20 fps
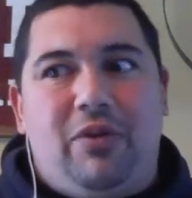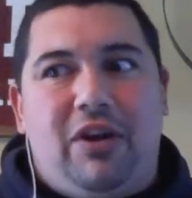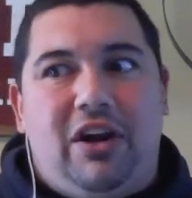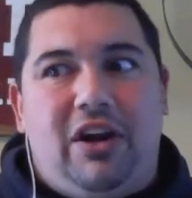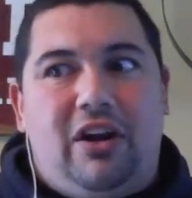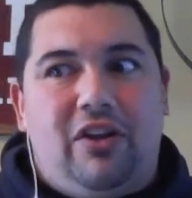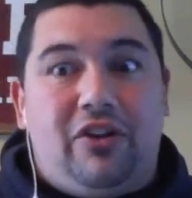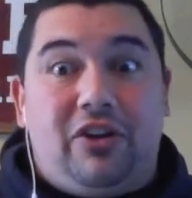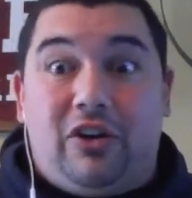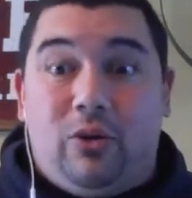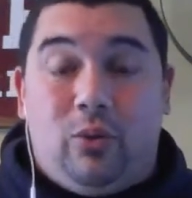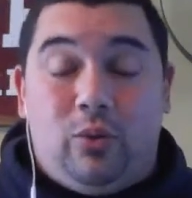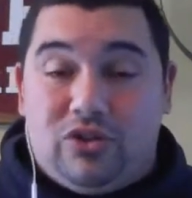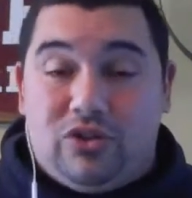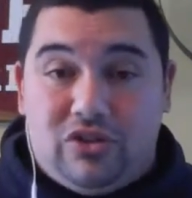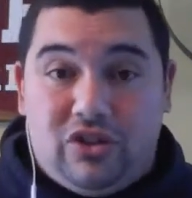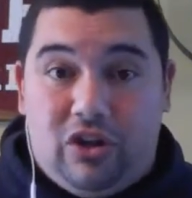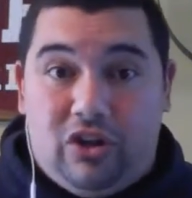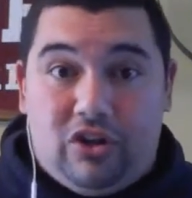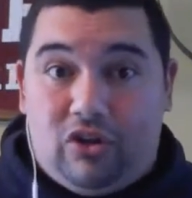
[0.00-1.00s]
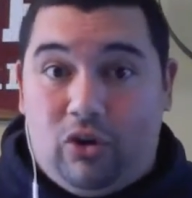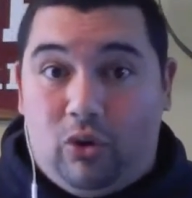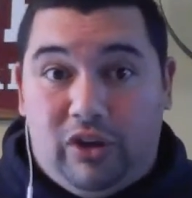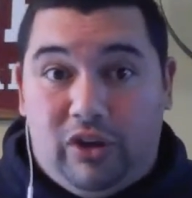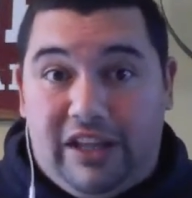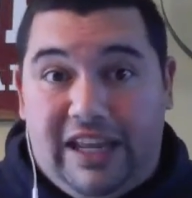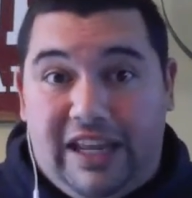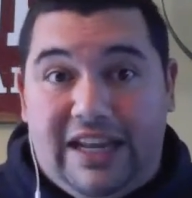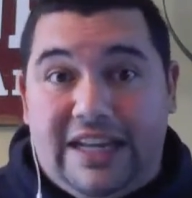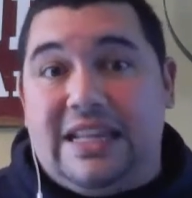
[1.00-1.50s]
but another girl was
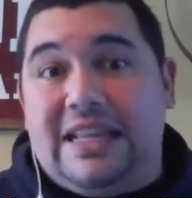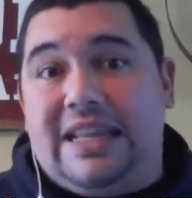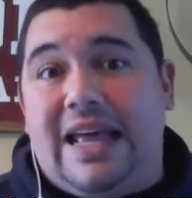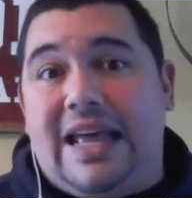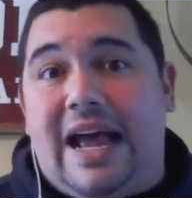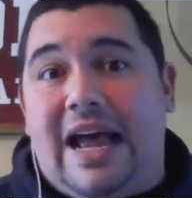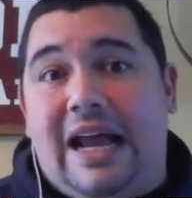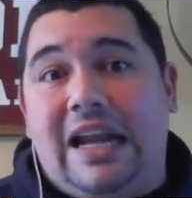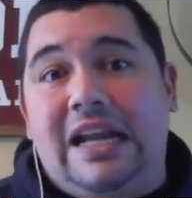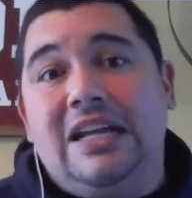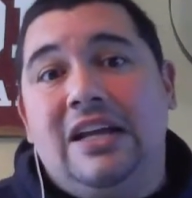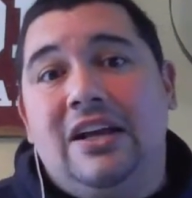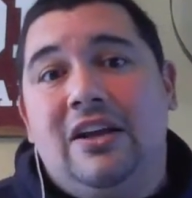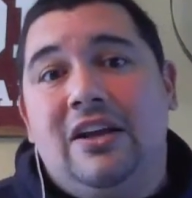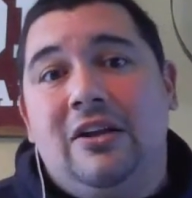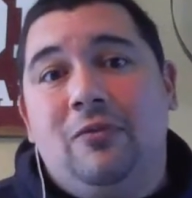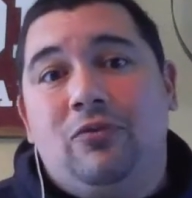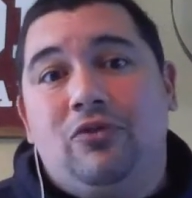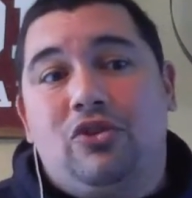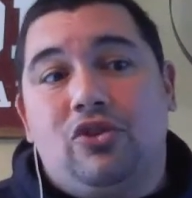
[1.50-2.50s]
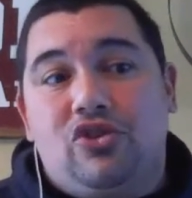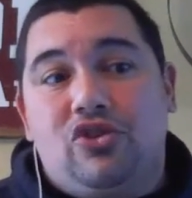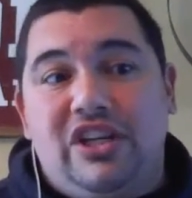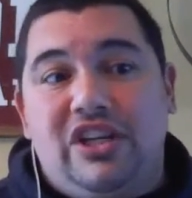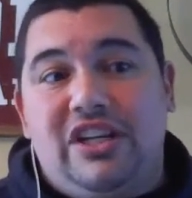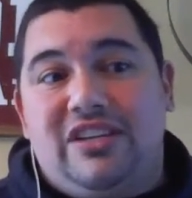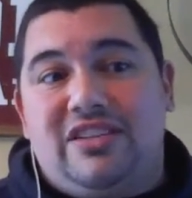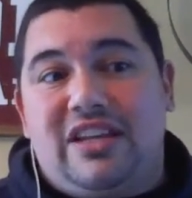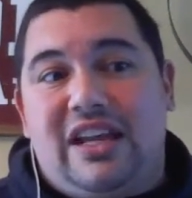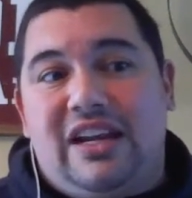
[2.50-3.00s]
totally into that. So
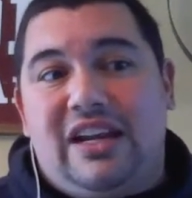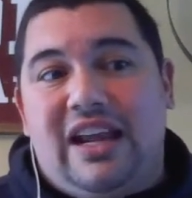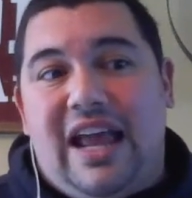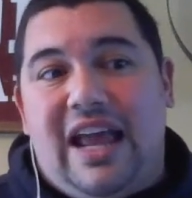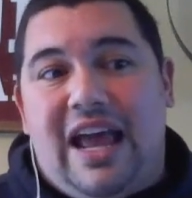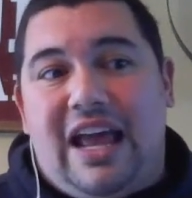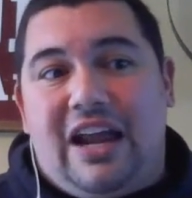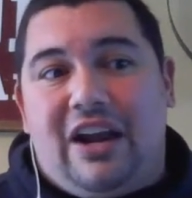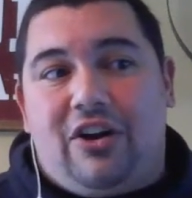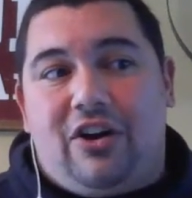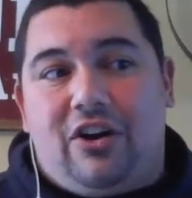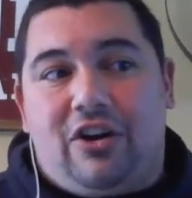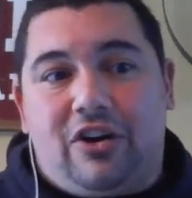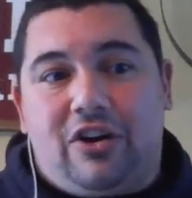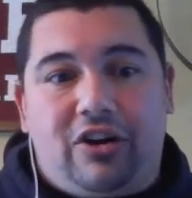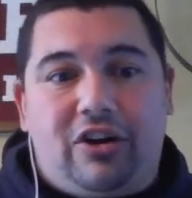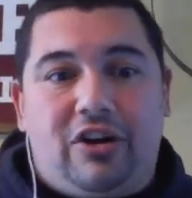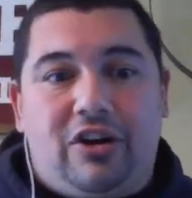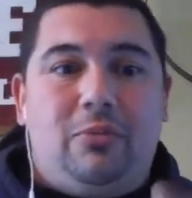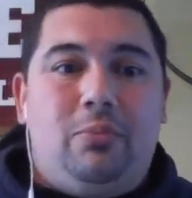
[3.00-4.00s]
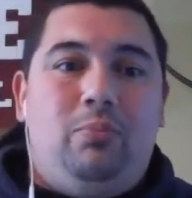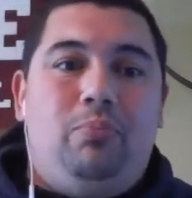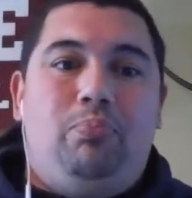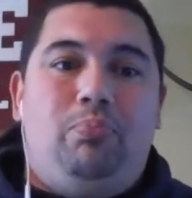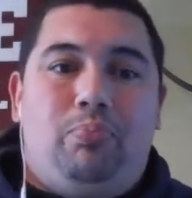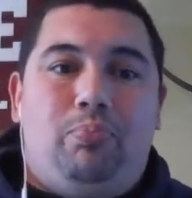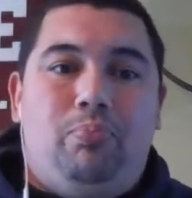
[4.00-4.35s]
she decided to add her